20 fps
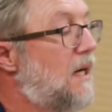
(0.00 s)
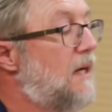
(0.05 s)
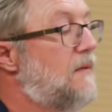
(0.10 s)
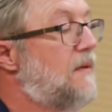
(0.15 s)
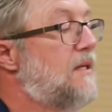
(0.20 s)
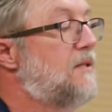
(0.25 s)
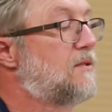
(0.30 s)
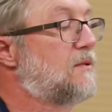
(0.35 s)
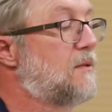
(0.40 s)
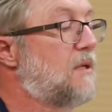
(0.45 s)

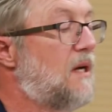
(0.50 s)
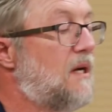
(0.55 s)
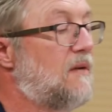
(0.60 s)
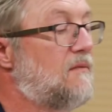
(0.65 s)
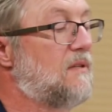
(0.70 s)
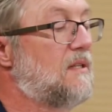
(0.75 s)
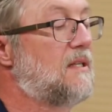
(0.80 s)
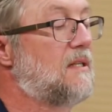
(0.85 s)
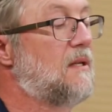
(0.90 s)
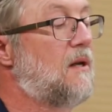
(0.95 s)
these are kind
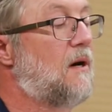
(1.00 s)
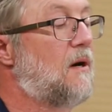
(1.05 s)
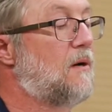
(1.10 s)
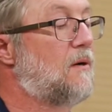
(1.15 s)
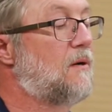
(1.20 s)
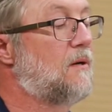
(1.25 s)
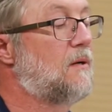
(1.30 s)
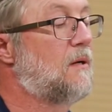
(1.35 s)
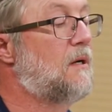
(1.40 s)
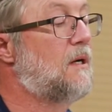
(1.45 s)
of a little
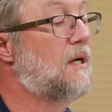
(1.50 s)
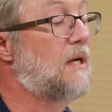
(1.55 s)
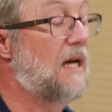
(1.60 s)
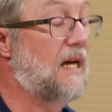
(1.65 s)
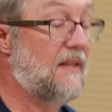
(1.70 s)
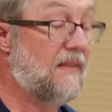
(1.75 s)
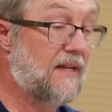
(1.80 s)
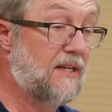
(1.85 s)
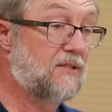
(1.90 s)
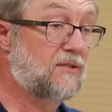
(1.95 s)
harder,
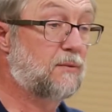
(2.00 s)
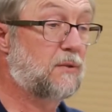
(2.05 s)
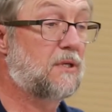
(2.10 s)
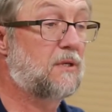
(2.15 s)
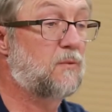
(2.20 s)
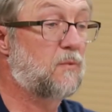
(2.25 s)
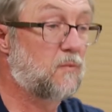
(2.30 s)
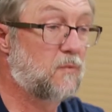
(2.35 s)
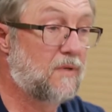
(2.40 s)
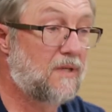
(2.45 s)
and these
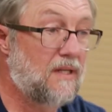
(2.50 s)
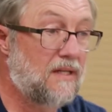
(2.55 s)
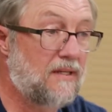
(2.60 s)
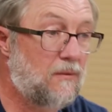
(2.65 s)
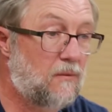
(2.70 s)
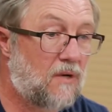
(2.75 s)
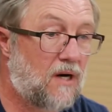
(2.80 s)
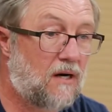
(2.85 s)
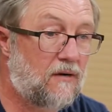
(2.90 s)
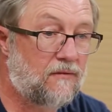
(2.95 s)
work really
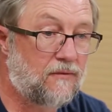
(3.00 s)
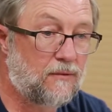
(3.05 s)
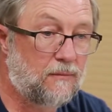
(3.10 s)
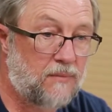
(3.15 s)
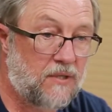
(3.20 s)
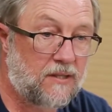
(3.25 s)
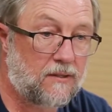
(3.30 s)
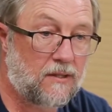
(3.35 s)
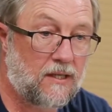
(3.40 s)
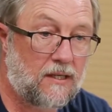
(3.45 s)
well for
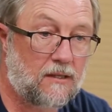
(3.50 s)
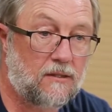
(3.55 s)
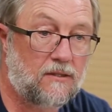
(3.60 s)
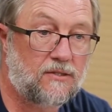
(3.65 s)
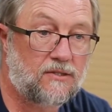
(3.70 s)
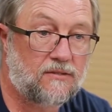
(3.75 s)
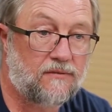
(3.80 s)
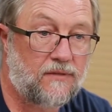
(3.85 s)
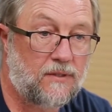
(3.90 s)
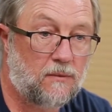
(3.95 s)
bigger
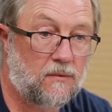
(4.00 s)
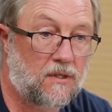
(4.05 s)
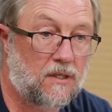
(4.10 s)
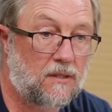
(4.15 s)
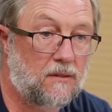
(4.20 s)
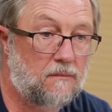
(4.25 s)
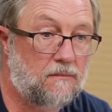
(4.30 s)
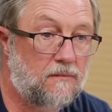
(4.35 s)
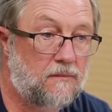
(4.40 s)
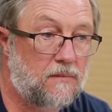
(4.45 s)
areas if you want
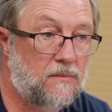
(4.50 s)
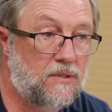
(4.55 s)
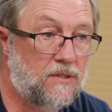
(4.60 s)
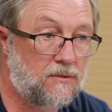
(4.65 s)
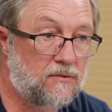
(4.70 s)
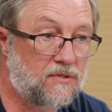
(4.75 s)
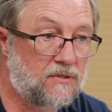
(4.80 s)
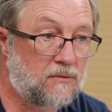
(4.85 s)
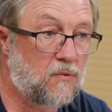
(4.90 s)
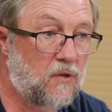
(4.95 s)
to
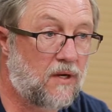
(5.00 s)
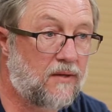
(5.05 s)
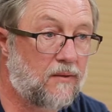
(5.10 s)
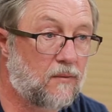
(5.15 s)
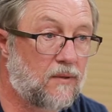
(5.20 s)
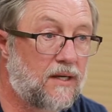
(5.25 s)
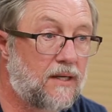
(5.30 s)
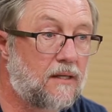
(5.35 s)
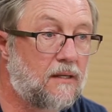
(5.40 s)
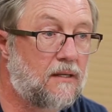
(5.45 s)
do
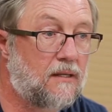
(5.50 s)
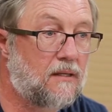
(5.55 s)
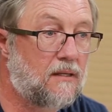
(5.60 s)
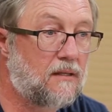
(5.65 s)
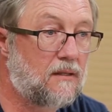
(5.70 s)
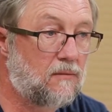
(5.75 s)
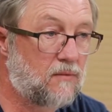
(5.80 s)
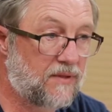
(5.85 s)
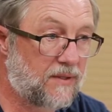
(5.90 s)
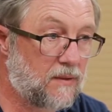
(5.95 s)
weathering
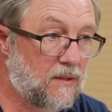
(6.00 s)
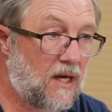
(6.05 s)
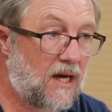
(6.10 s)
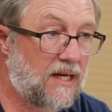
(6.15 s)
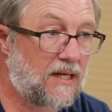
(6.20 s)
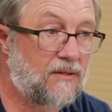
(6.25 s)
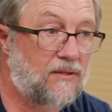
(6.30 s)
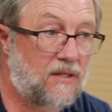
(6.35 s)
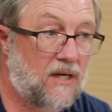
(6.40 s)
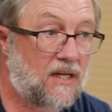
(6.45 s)
with a
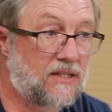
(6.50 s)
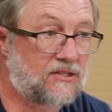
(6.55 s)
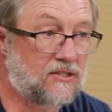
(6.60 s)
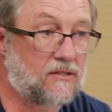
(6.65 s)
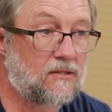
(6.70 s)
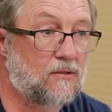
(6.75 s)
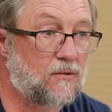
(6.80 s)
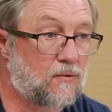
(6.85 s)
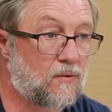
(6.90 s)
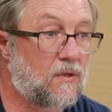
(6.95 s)
lot of dust
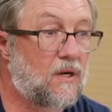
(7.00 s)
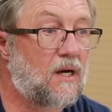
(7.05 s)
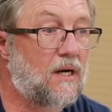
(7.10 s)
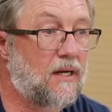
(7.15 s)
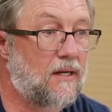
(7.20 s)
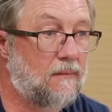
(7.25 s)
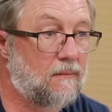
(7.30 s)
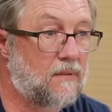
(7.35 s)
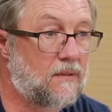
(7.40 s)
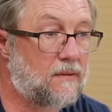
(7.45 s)
and
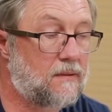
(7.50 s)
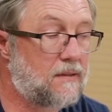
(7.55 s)
grime,